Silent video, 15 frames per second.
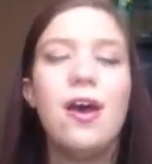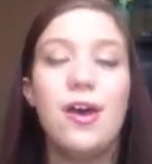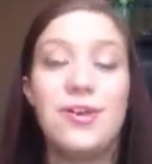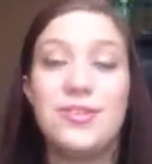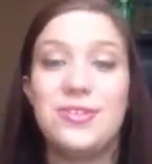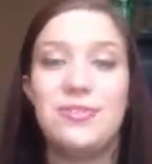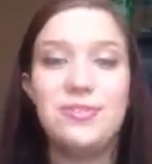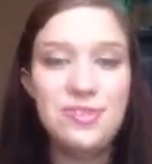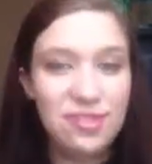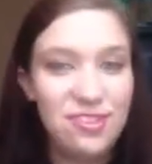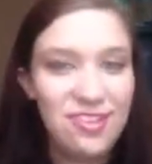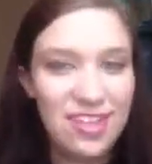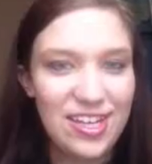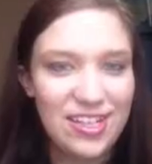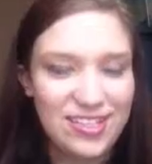Also, two
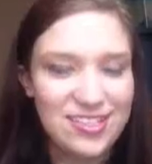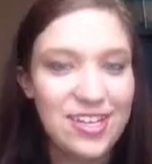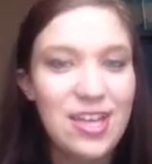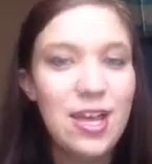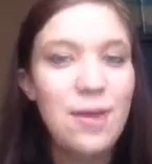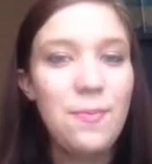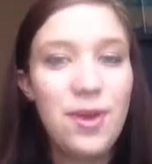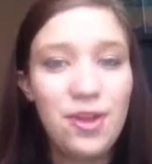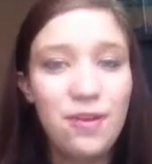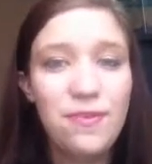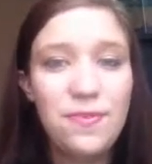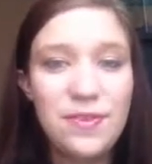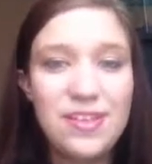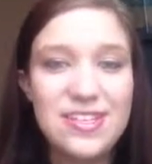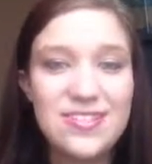things. My goal
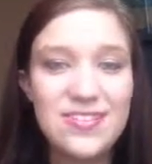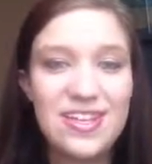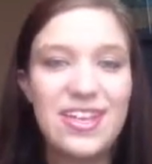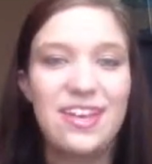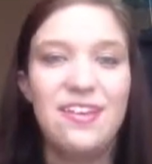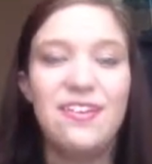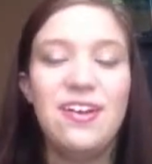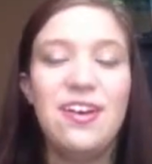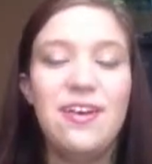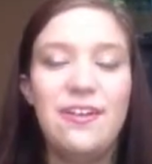for this video.